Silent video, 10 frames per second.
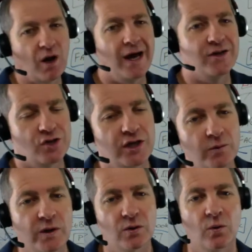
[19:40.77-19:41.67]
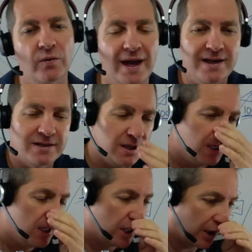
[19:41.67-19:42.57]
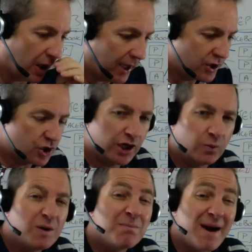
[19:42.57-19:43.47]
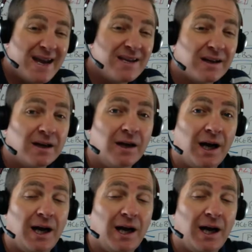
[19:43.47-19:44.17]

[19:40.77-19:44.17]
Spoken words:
client journey, we call that. It's a client journey we make.